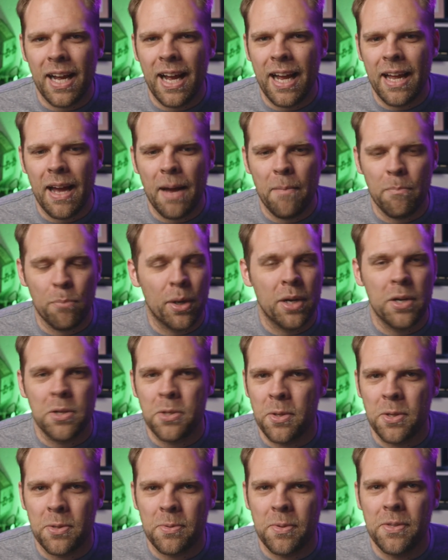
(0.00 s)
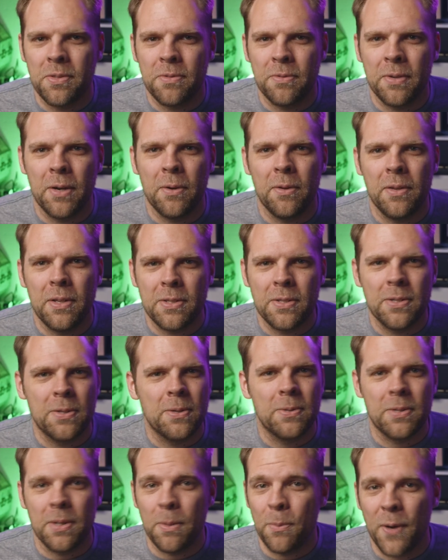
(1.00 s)
I, am pretty sure this one's free to listen
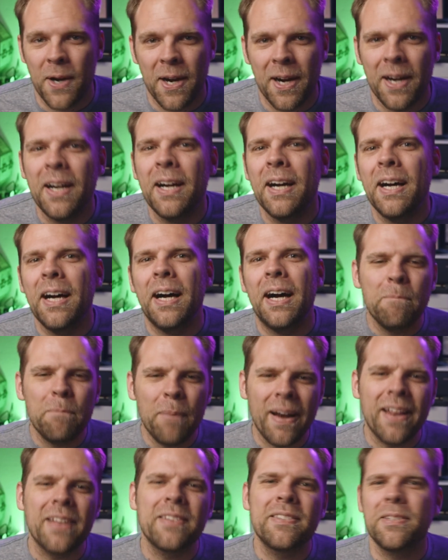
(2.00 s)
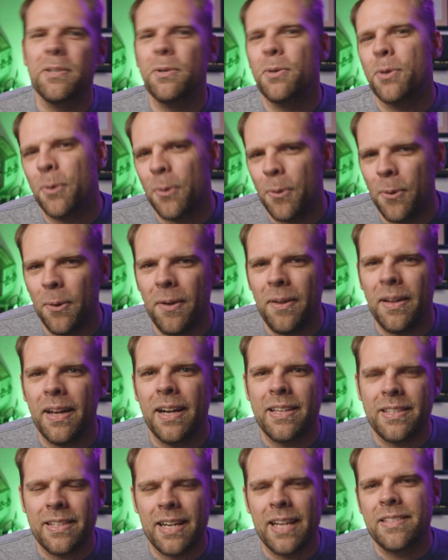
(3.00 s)
to somewhere, but it's still cool
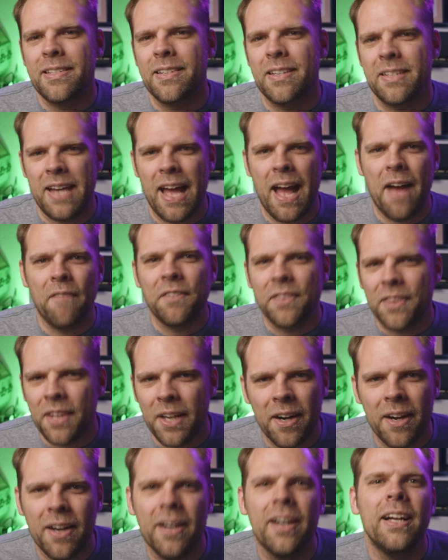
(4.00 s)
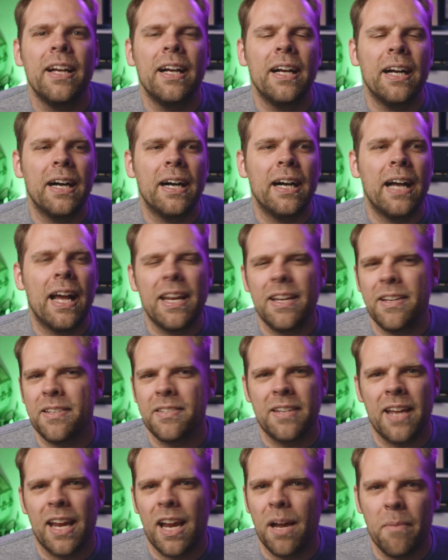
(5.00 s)
and it's nice to just have it there. Uh, and it
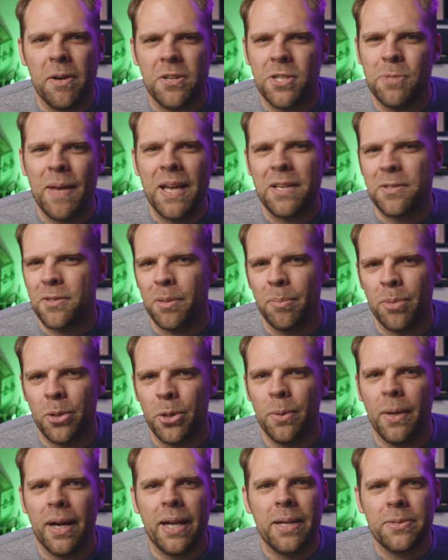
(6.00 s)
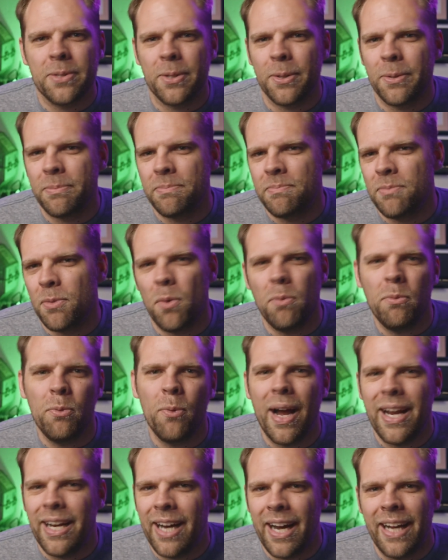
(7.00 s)
doesn't take up much space on the Blu-ray, so well,
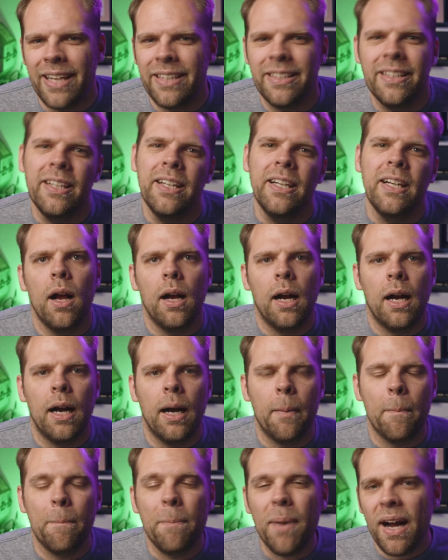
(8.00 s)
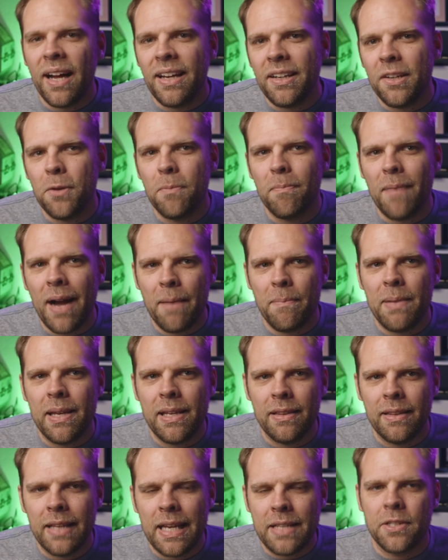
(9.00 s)
why not? Uh, but you might
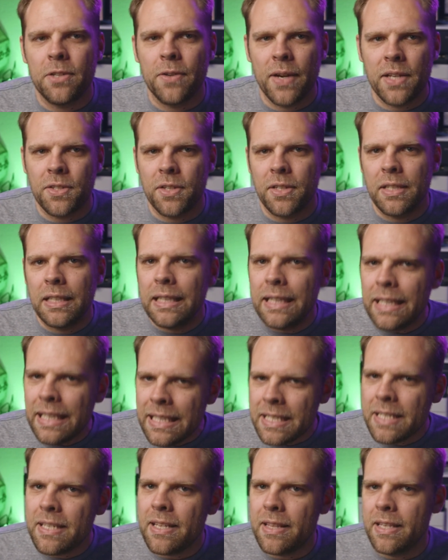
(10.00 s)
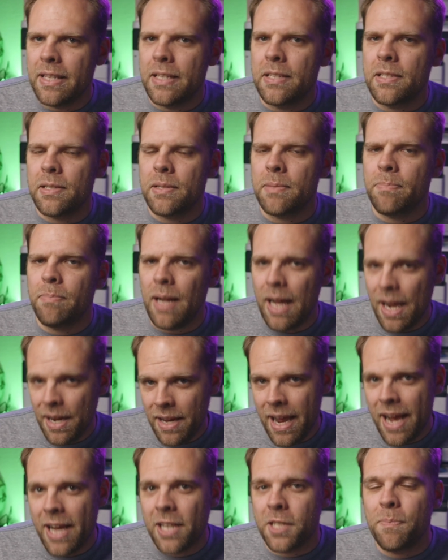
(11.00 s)
be less interested to listen to this
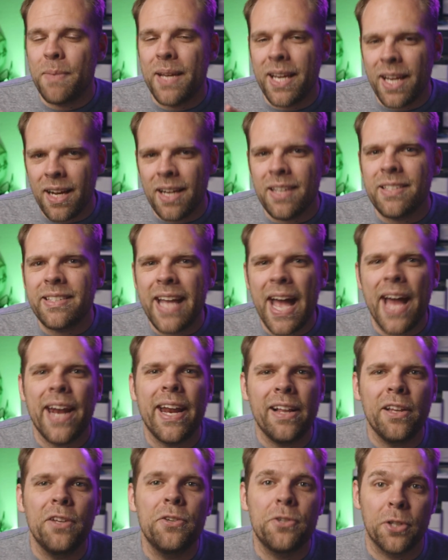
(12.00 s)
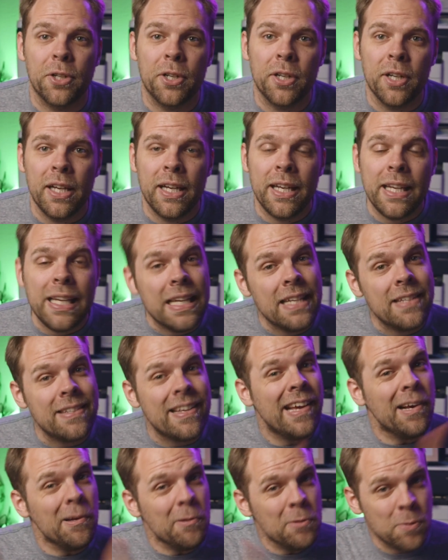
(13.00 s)
podcast because Kat Ellinger is
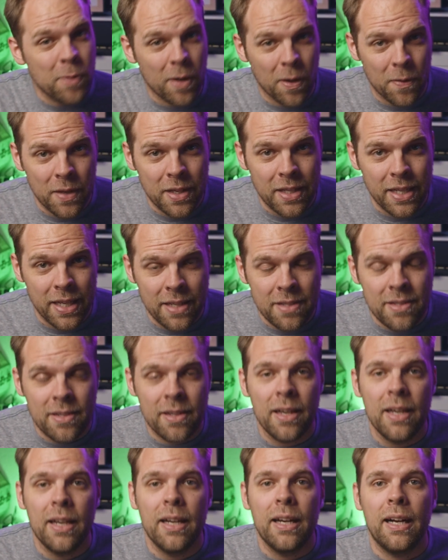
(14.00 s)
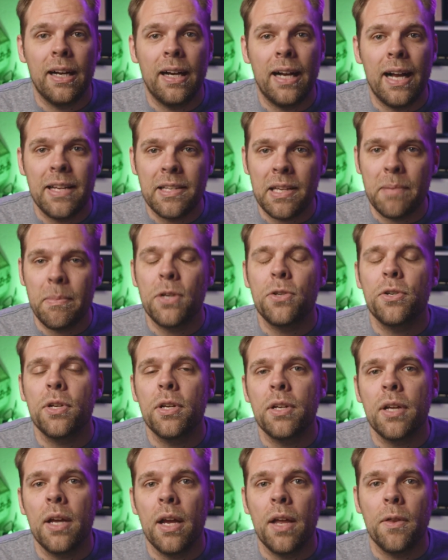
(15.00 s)
elsewhere on the disc. Uh, as I
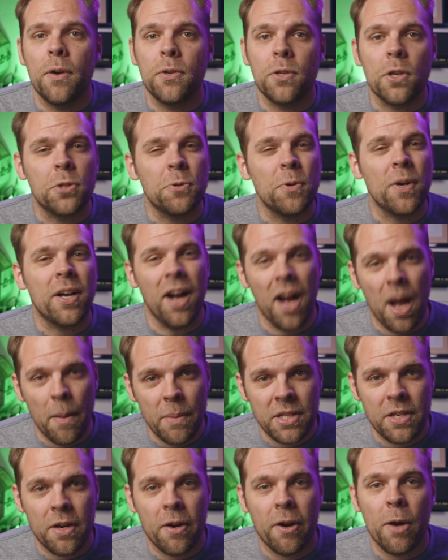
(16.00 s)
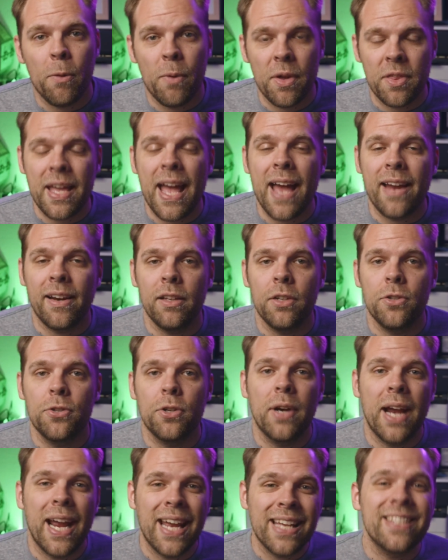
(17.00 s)
mentioned, there's also a commentary with Kat
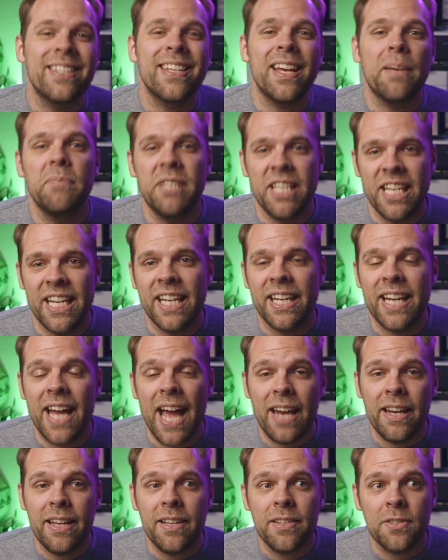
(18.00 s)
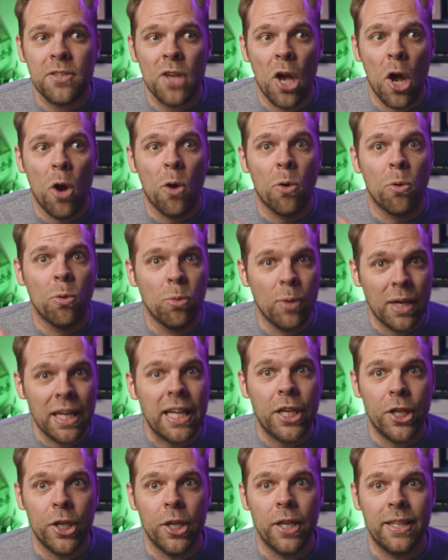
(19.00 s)
Ellinger and Samm Deighan, and it's
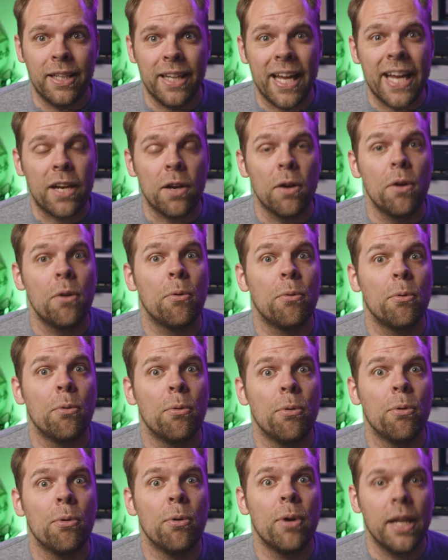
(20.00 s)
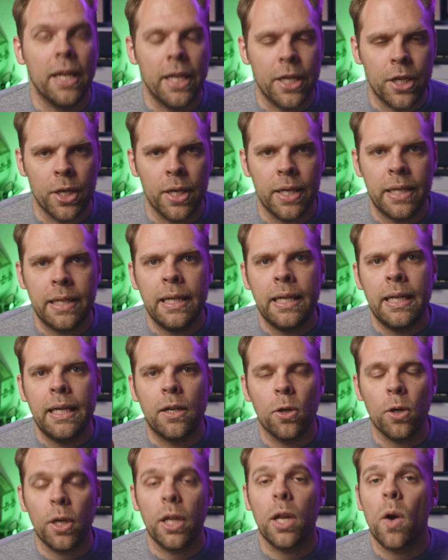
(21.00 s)
really good. Like really good.
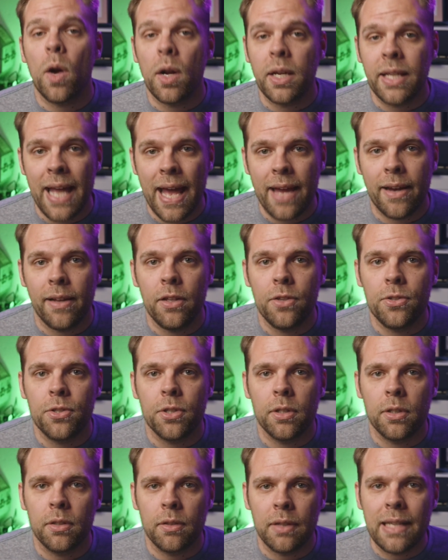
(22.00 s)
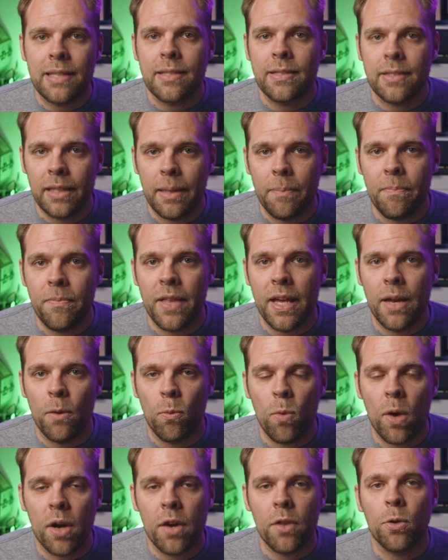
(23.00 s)
Early on, Kat Ellinger let slip that
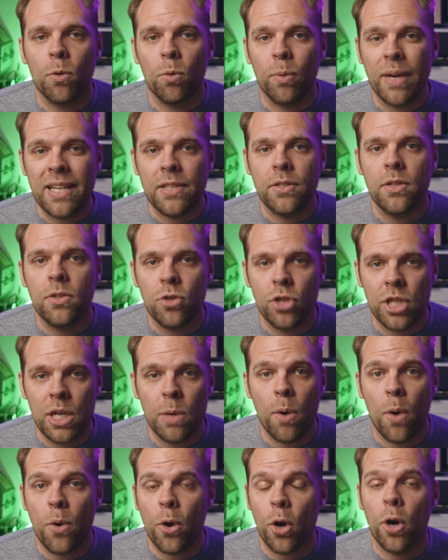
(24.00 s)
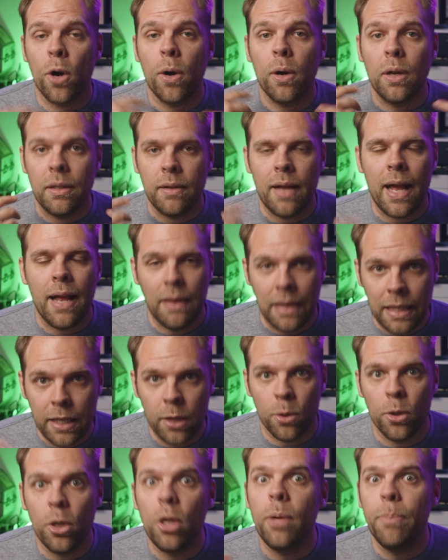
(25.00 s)
one of the reasons she wrote her
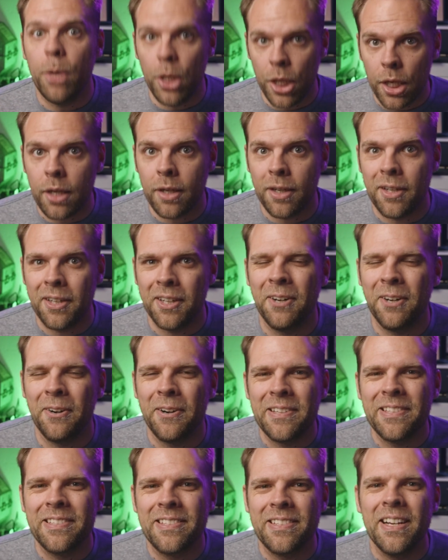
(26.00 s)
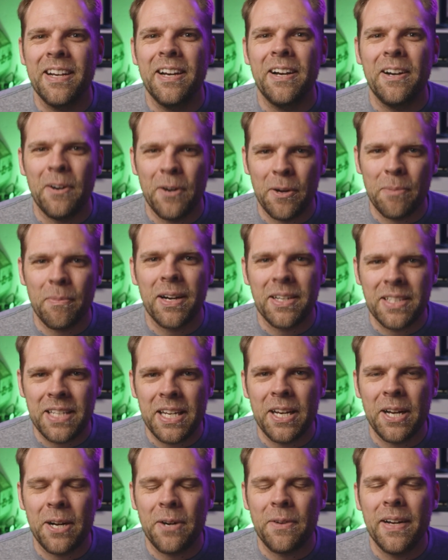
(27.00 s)
literal book on on
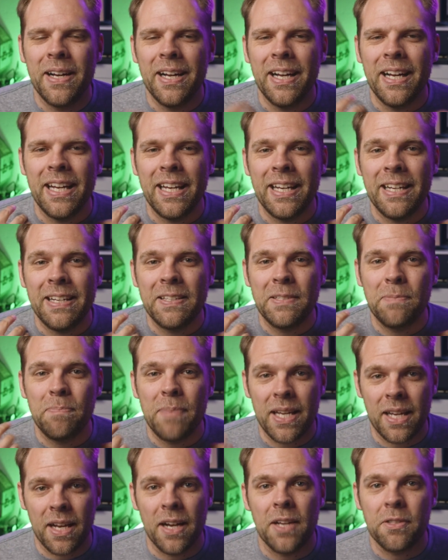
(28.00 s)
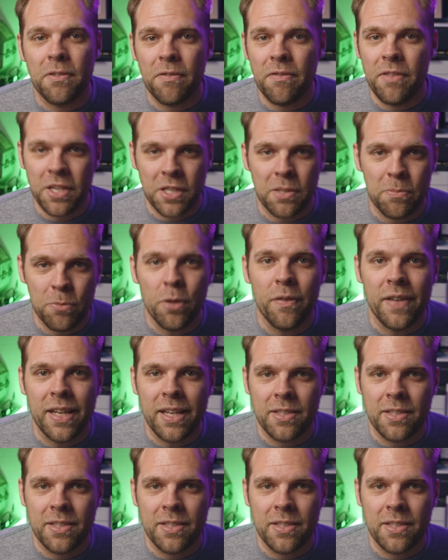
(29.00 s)
Martino is because of this movie.